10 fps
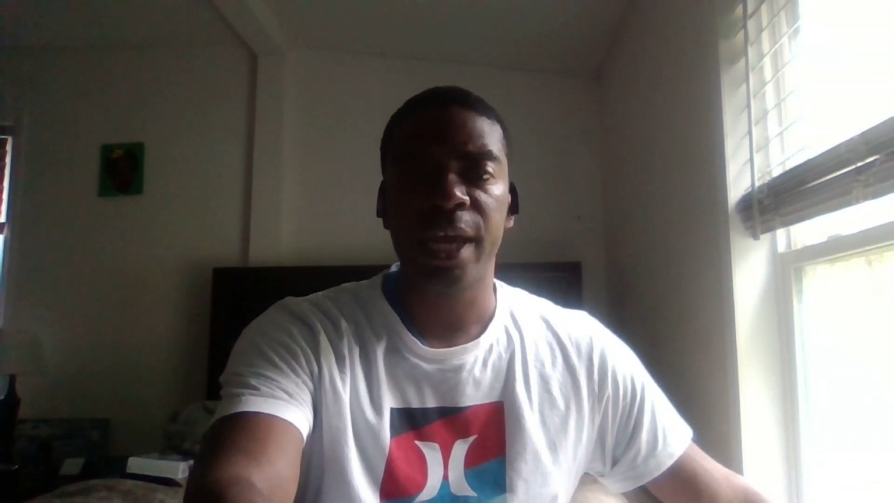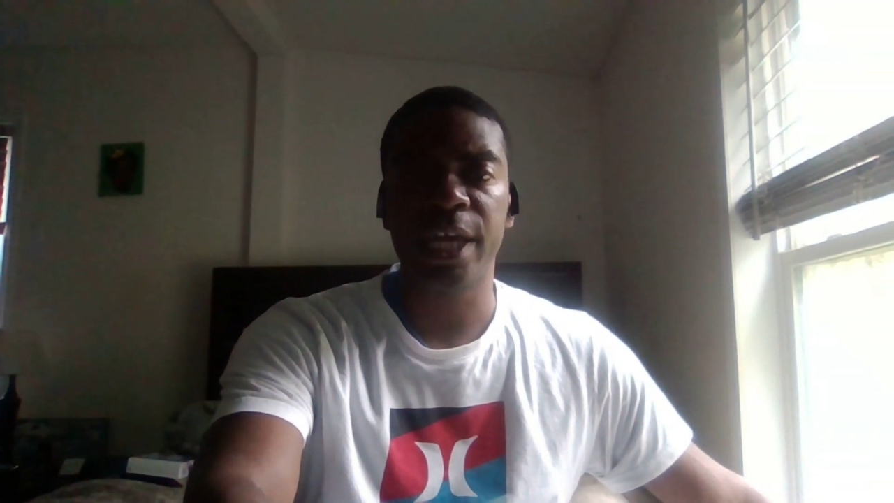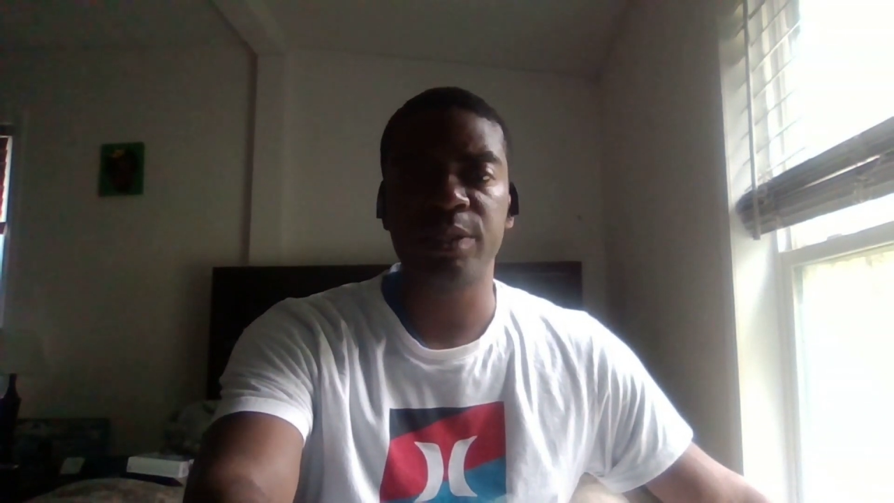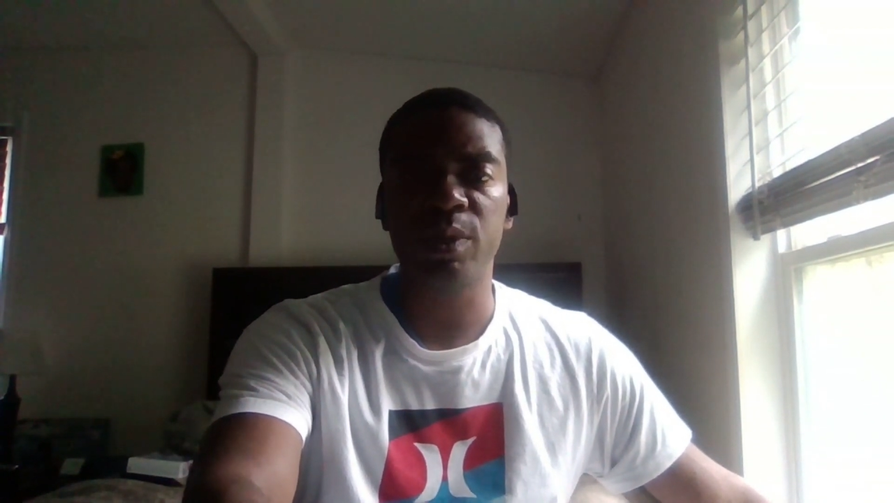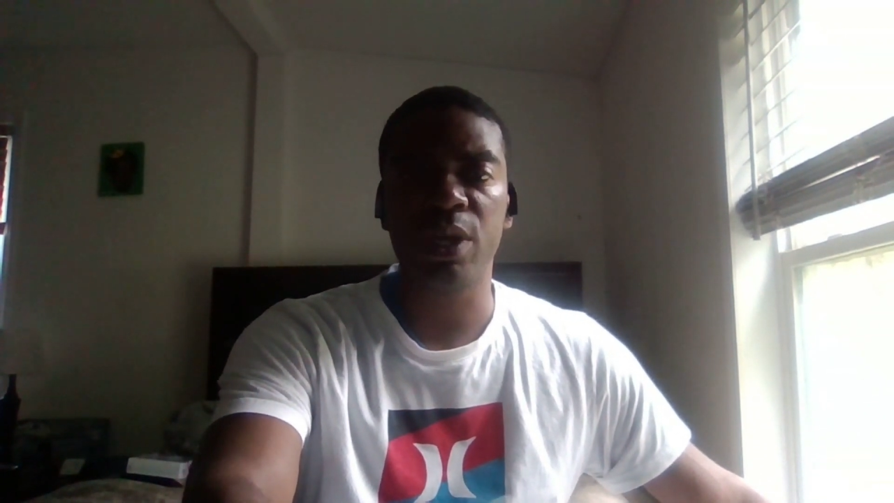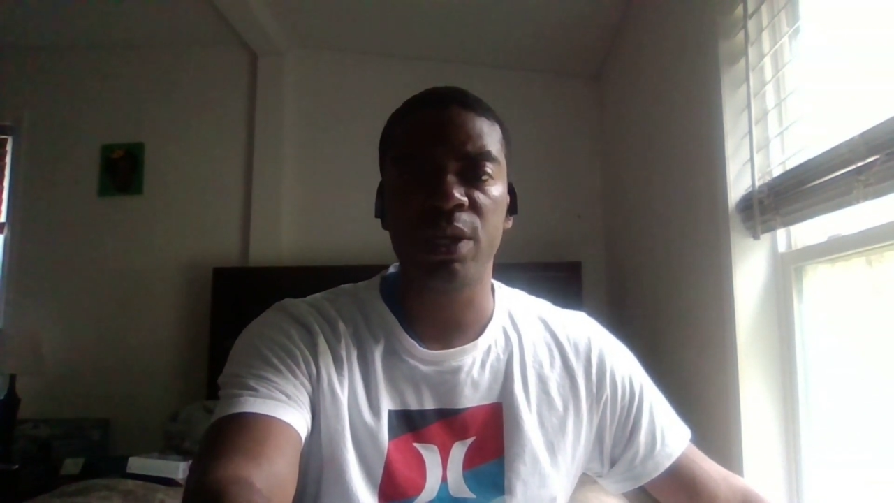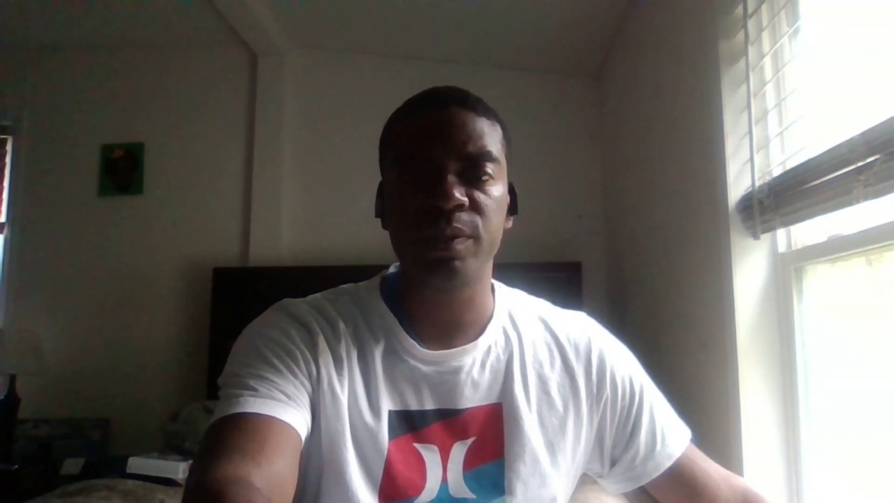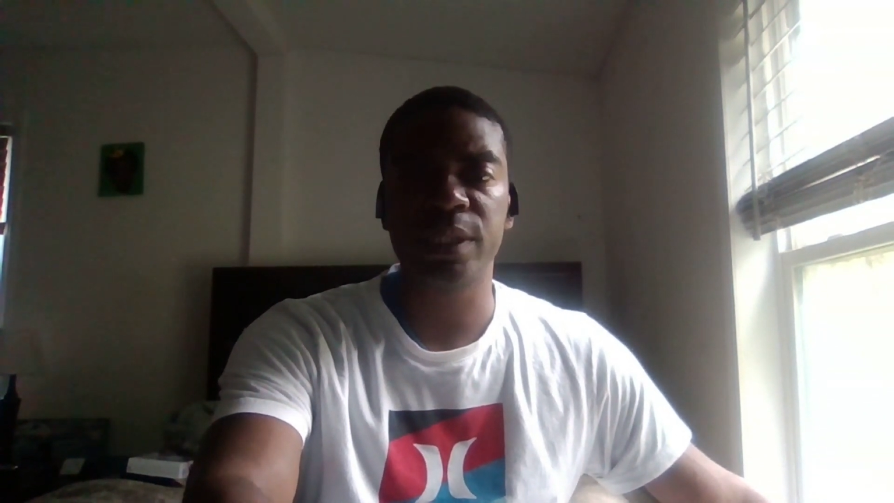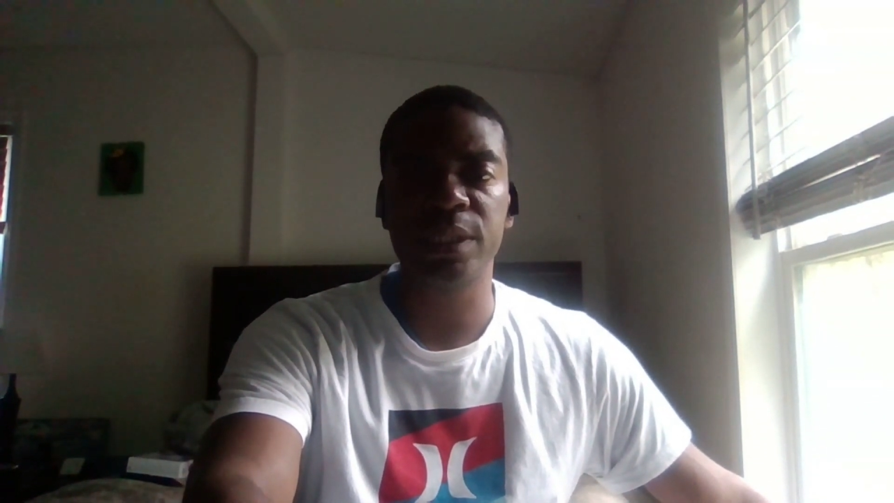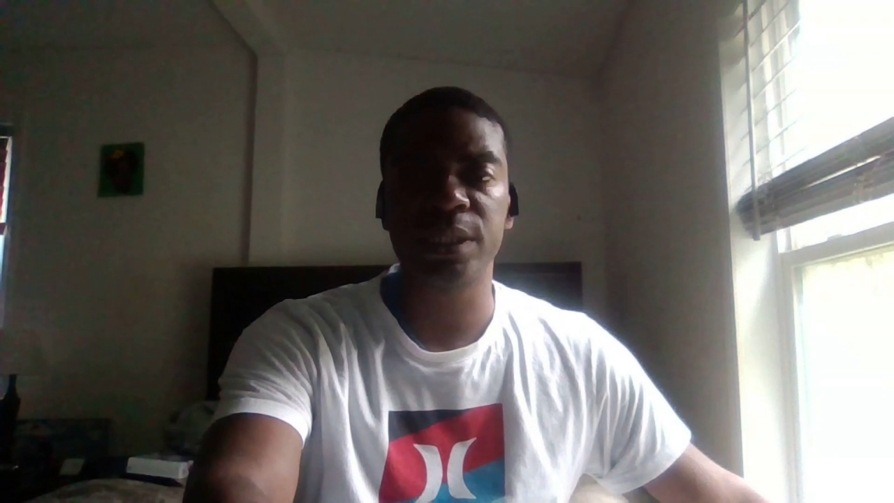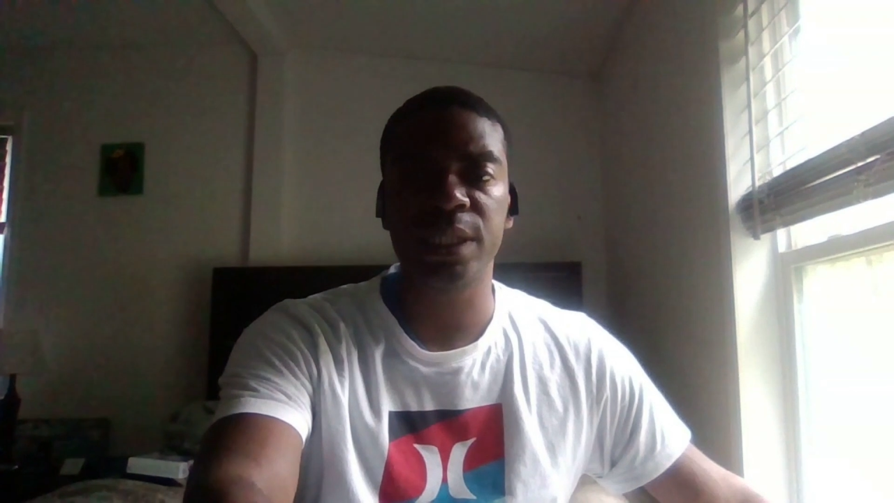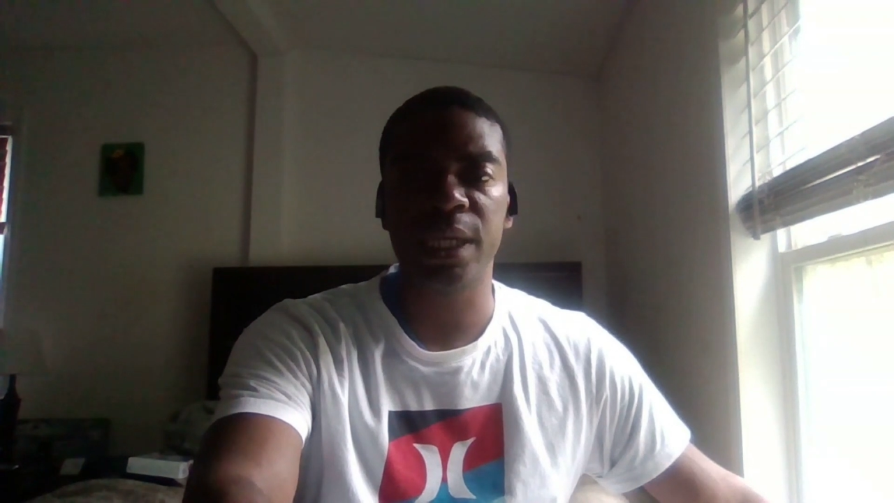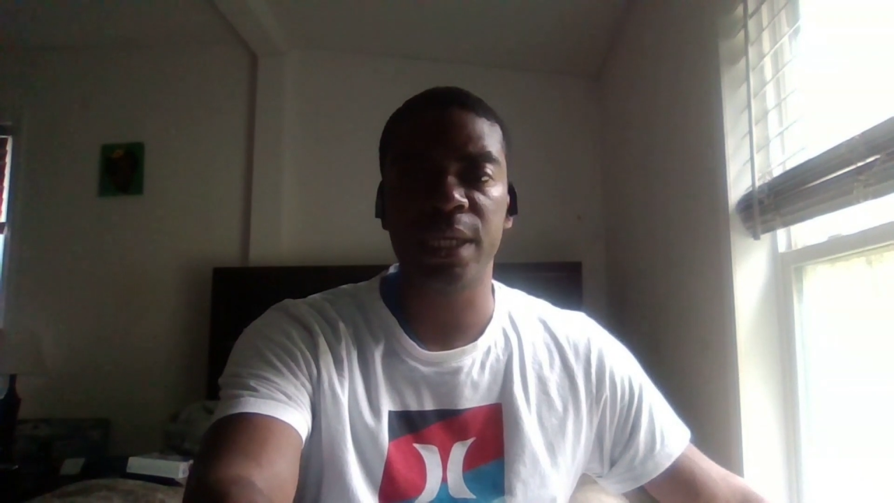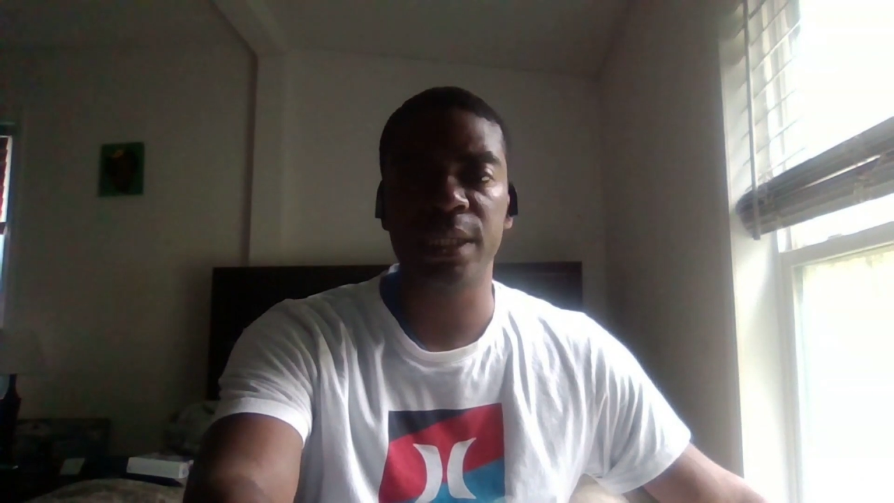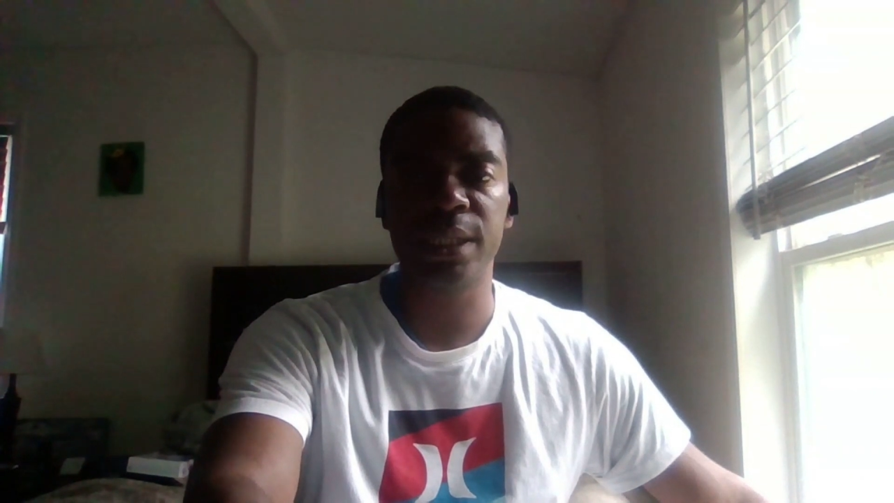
as we all just say,